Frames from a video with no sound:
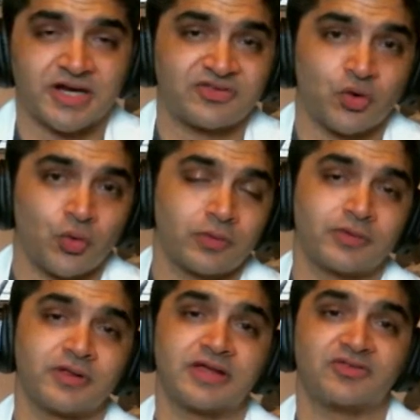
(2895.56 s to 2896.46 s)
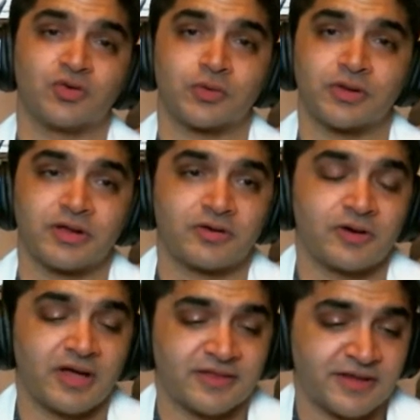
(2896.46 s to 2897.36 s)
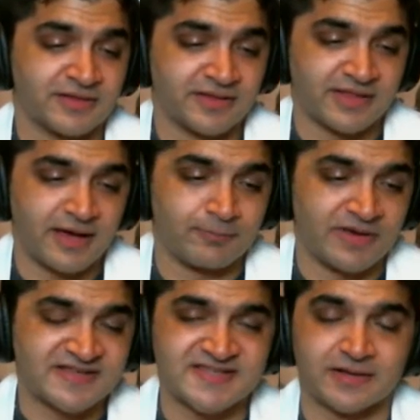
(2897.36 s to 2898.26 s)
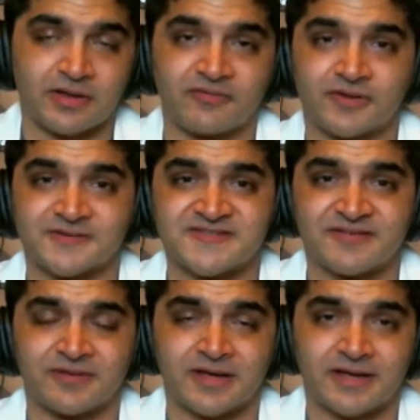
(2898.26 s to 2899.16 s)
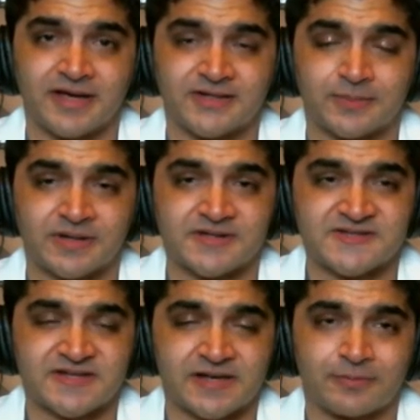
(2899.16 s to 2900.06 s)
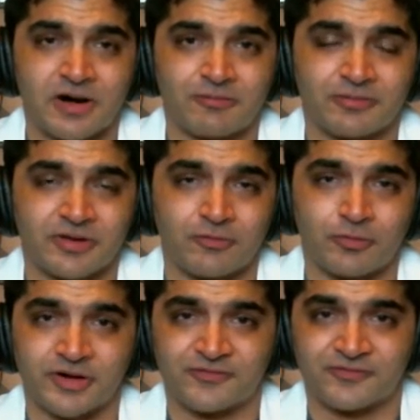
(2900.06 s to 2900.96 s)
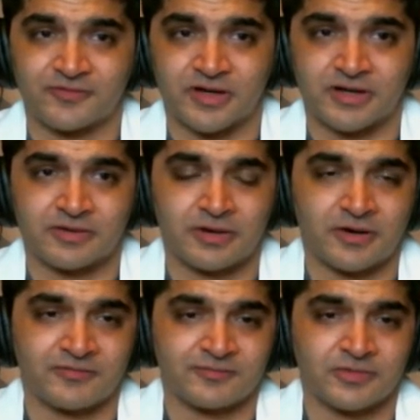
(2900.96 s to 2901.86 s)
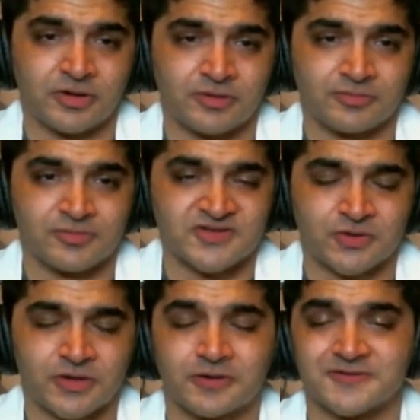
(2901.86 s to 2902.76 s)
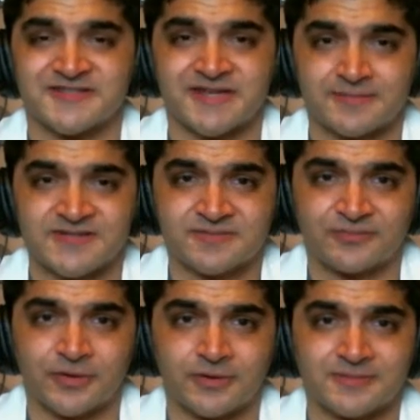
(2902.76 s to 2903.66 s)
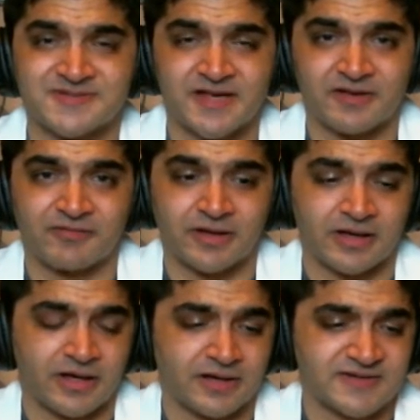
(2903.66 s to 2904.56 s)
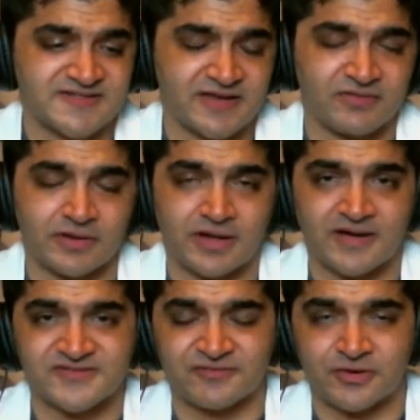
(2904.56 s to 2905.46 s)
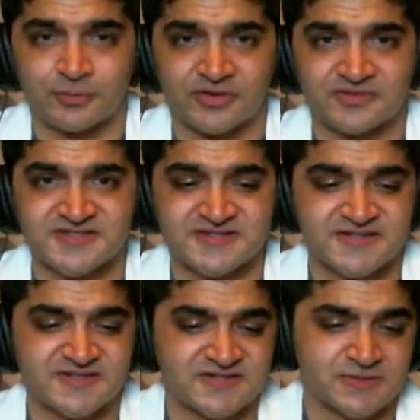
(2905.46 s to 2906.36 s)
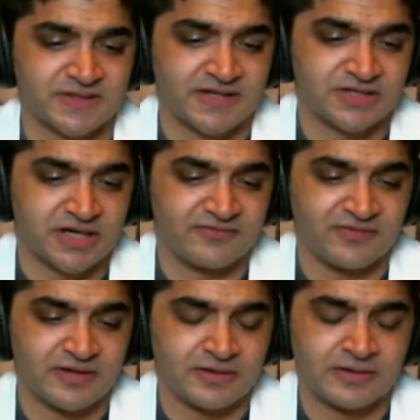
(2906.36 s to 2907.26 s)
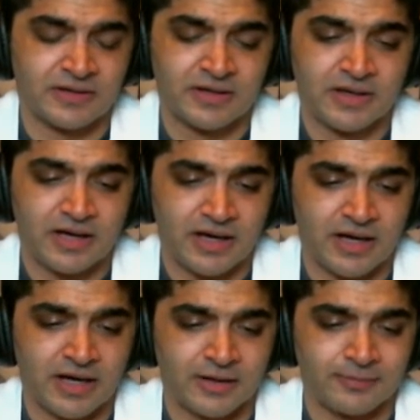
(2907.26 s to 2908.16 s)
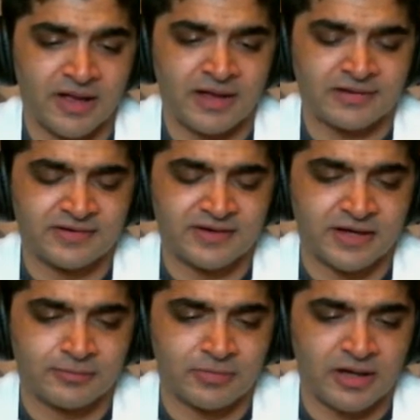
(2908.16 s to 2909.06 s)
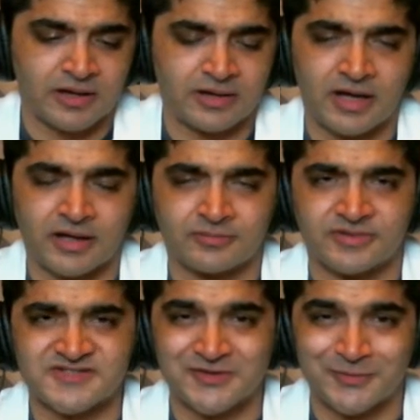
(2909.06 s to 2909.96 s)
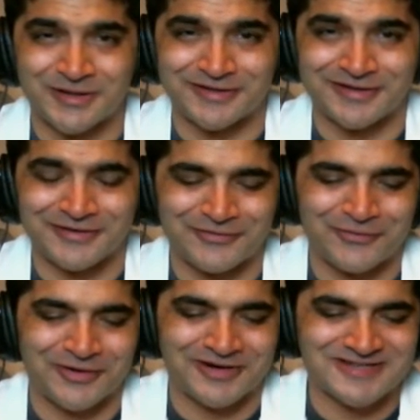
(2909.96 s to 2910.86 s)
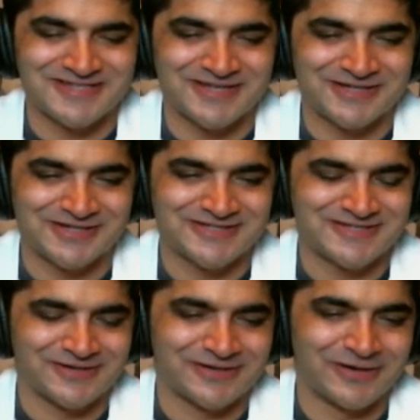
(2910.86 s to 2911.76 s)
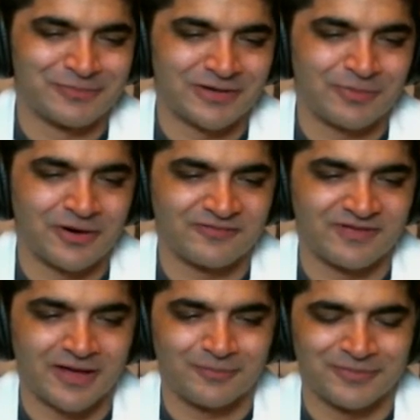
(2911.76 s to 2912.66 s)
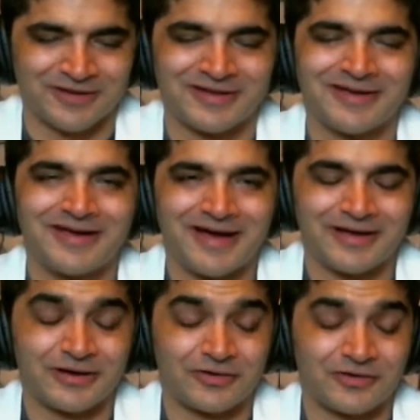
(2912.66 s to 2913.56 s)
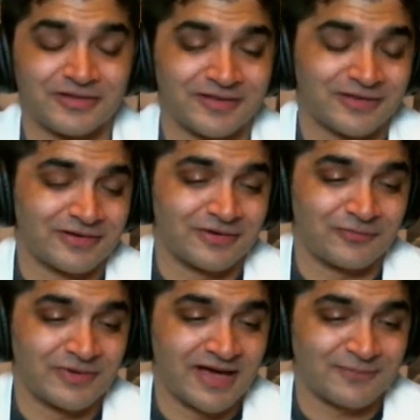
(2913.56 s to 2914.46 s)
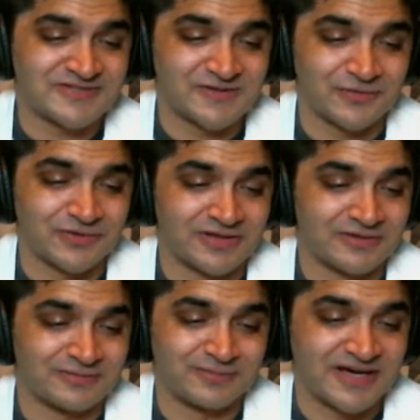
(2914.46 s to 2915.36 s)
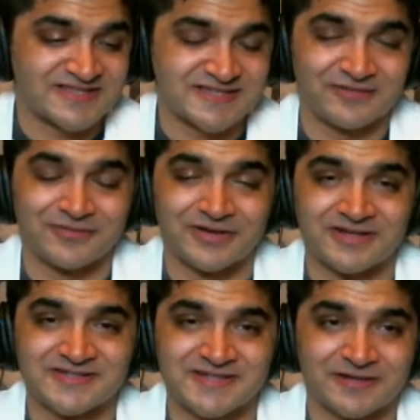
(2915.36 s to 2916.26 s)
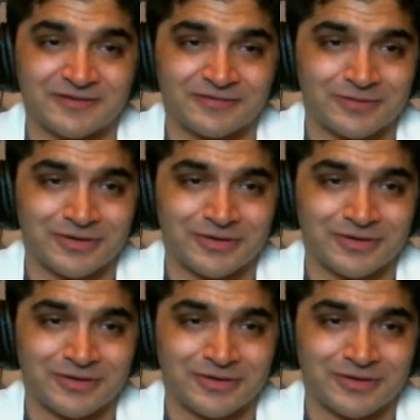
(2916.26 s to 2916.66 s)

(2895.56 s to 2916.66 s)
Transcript: I totally agree. I think that basic level of civic engagement is probably one of our, most critical steps for saving the lives of our brothers and sisters with HIV. And I'm assuming that your organizations are a big part of that. But I agree that we absolutely positively need to